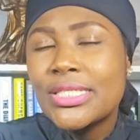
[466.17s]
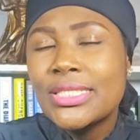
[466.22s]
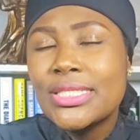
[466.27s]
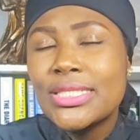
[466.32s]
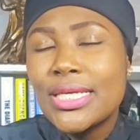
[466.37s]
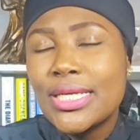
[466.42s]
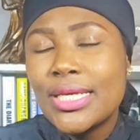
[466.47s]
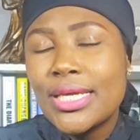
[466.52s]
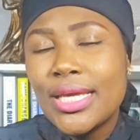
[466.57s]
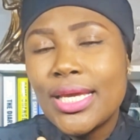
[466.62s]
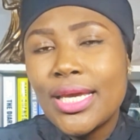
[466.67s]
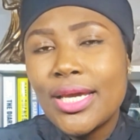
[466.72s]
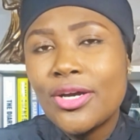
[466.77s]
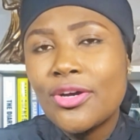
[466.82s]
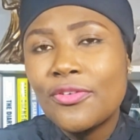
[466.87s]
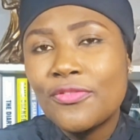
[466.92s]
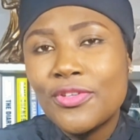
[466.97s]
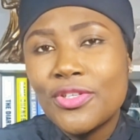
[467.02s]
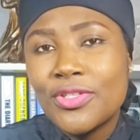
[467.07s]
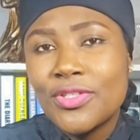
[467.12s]
taking
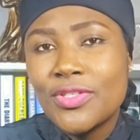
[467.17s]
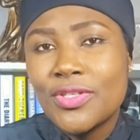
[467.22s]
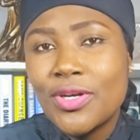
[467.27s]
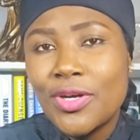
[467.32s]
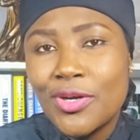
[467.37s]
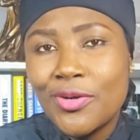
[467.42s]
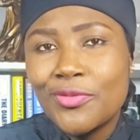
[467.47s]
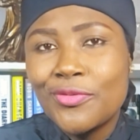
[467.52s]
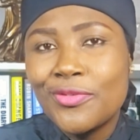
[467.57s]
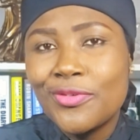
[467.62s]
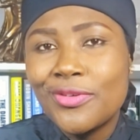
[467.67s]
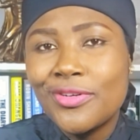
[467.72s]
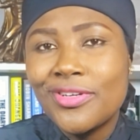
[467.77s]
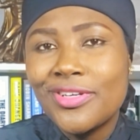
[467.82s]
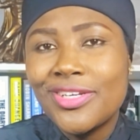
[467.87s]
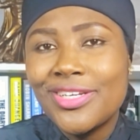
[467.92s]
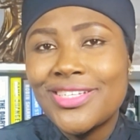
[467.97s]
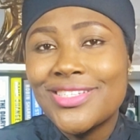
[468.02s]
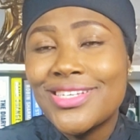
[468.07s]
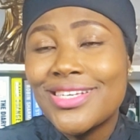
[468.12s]
care of yourself
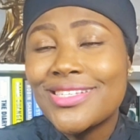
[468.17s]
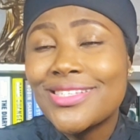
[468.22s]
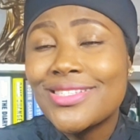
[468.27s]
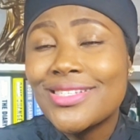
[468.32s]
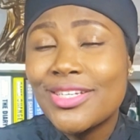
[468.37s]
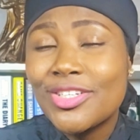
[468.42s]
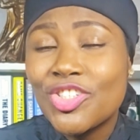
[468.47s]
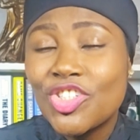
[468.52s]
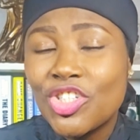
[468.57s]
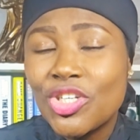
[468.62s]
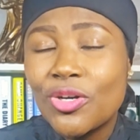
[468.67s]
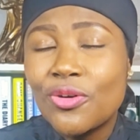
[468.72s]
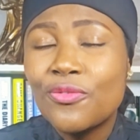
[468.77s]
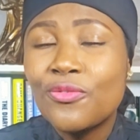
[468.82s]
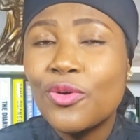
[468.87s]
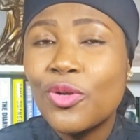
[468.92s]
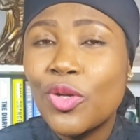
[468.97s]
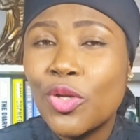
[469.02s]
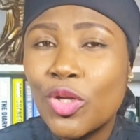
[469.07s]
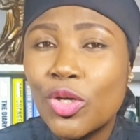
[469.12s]
is essential
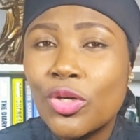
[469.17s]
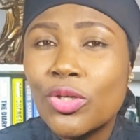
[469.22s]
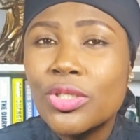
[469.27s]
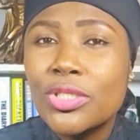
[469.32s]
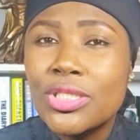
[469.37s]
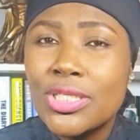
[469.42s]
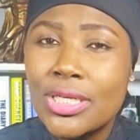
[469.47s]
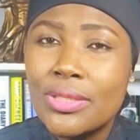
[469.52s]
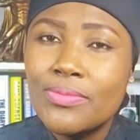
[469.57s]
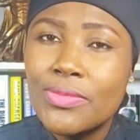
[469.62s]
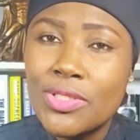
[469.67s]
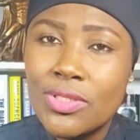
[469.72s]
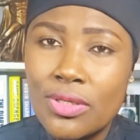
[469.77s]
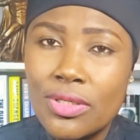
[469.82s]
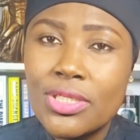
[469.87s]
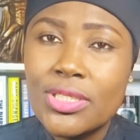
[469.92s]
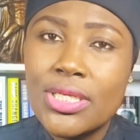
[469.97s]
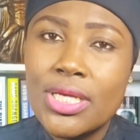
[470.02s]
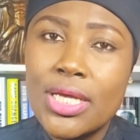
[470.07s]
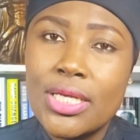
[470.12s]
for long-term
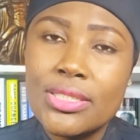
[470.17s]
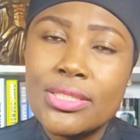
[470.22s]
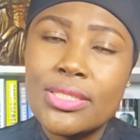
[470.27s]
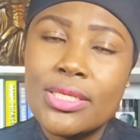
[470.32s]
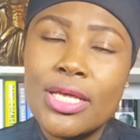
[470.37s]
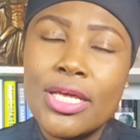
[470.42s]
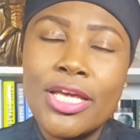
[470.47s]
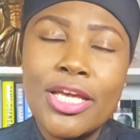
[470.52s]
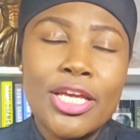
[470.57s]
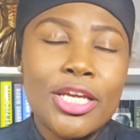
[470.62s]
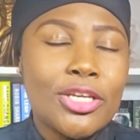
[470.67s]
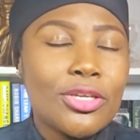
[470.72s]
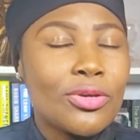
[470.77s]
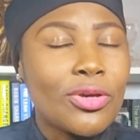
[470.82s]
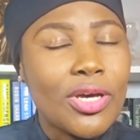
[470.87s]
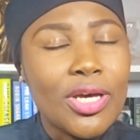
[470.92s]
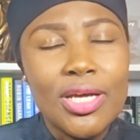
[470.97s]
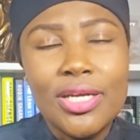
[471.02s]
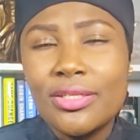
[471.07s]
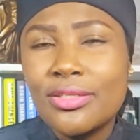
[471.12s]
success. You
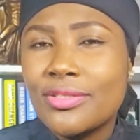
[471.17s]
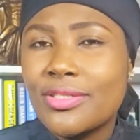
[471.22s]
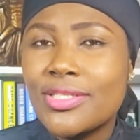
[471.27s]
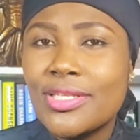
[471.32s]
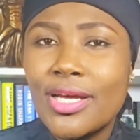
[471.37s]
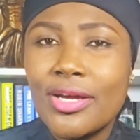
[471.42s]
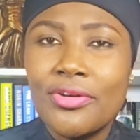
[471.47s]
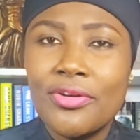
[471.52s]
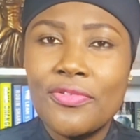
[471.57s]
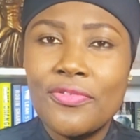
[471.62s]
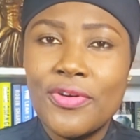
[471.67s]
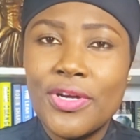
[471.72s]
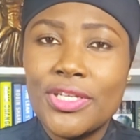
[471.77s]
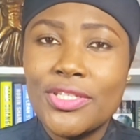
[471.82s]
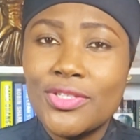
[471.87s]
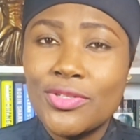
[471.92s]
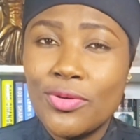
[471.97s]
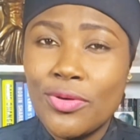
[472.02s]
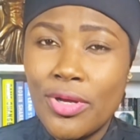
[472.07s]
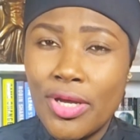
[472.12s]
cannot
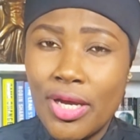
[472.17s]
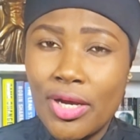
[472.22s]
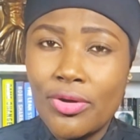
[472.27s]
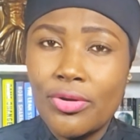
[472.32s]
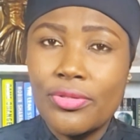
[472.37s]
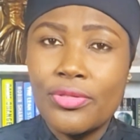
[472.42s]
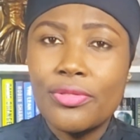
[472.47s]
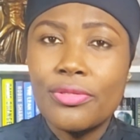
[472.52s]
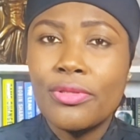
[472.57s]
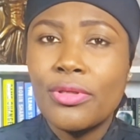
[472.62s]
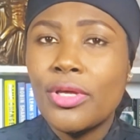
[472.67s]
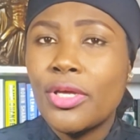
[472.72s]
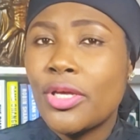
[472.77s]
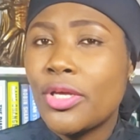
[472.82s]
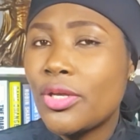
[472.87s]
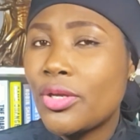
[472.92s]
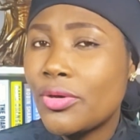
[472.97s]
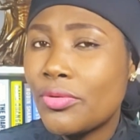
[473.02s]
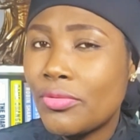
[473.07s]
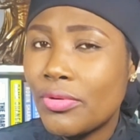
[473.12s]
sacrifice your health,
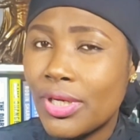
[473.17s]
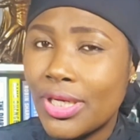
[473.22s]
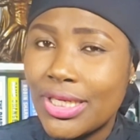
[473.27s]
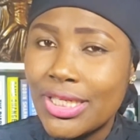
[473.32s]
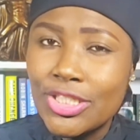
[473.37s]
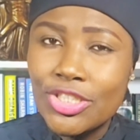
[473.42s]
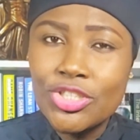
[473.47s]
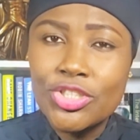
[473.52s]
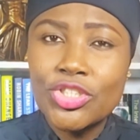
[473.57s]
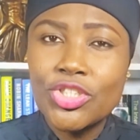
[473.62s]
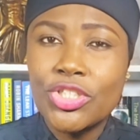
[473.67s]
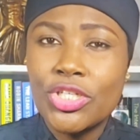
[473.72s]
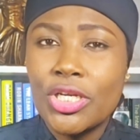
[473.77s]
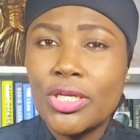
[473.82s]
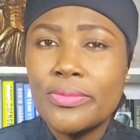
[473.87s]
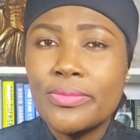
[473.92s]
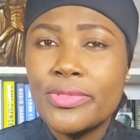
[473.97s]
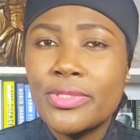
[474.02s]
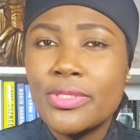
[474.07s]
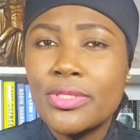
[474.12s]
your
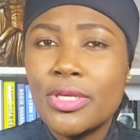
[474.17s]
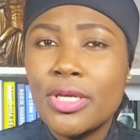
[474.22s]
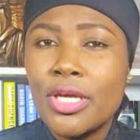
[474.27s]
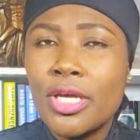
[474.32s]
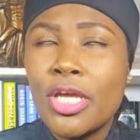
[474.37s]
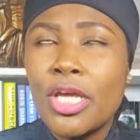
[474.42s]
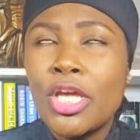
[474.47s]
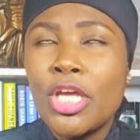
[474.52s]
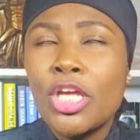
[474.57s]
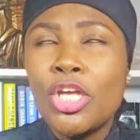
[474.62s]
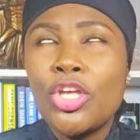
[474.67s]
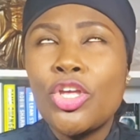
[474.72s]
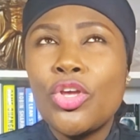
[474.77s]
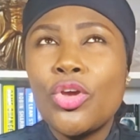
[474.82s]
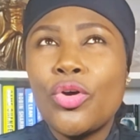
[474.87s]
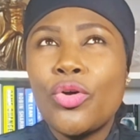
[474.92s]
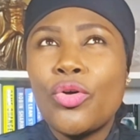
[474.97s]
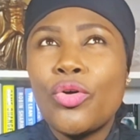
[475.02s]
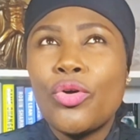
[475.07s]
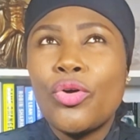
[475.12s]
relationships,
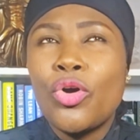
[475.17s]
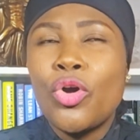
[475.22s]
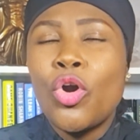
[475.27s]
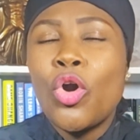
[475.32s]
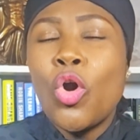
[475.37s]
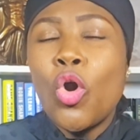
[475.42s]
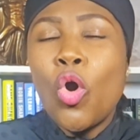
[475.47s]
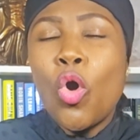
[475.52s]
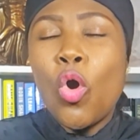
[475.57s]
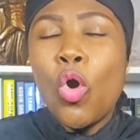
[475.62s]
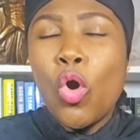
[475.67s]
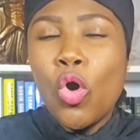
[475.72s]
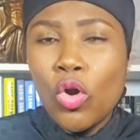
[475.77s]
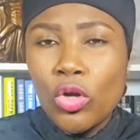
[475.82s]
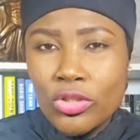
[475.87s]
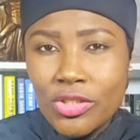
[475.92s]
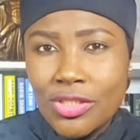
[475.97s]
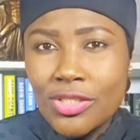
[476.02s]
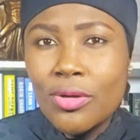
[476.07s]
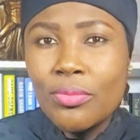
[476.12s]
your
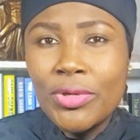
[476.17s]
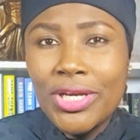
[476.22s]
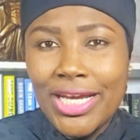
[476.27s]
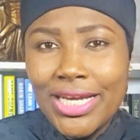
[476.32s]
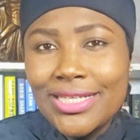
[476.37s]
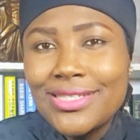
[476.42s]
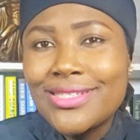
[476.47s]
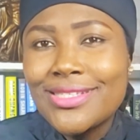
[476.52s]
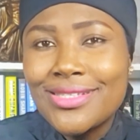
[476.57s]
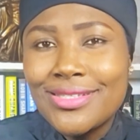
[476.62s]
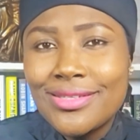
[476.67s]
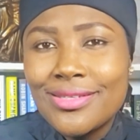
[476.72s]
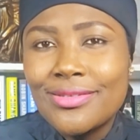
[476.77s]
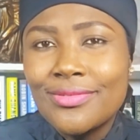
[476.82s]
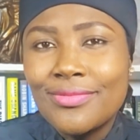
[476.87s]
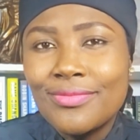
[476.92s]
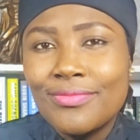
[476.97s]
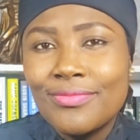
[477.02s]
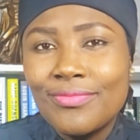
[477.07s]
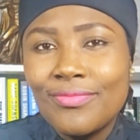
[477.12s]
wholesomeness
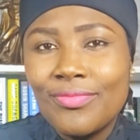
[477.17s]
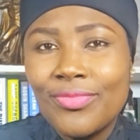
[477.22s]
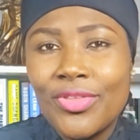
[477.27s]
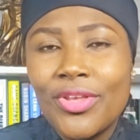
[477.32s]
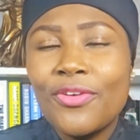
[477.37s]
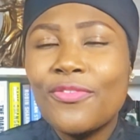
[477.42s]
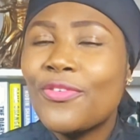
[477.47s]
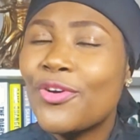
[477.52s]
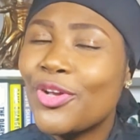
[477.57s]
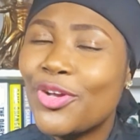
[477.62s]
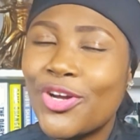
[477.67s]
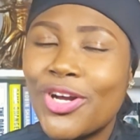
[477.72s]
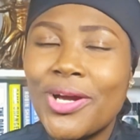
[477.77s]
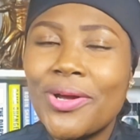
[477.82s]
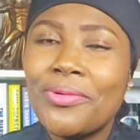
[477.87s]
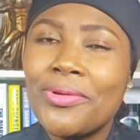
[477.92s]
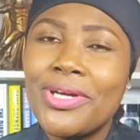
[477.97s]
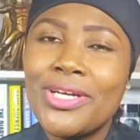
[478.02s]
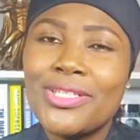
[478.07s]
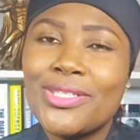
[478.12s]
for your
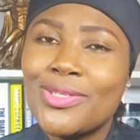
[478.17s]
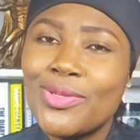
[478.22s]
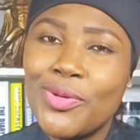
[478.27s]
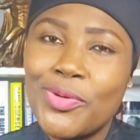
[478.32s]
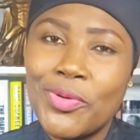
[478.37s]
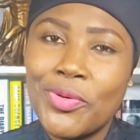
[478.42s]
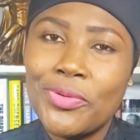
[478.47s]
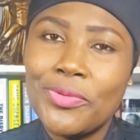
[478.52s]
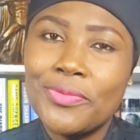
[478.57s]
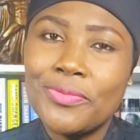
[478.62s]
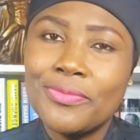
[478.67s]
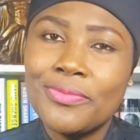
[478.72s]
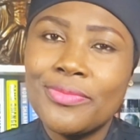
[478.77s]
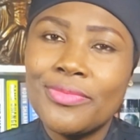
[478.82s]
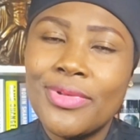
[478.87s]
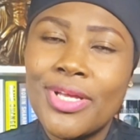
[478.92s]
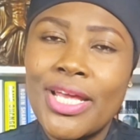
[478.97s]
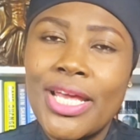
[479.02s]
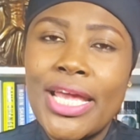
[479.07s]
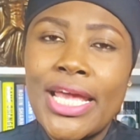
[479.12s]
career to grow.
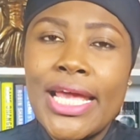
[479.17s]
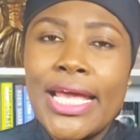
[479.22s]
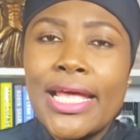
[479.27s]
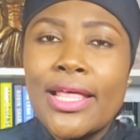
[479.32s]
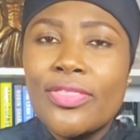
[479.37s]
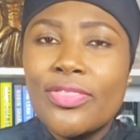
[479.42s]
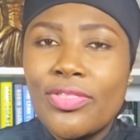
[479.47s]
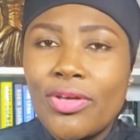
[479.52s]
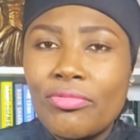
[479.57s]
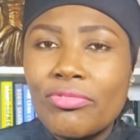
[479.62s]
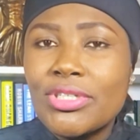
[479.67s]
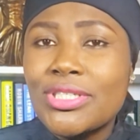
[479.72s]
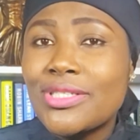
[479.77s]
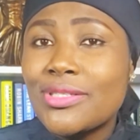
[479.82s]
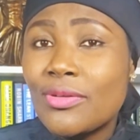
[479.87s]
There is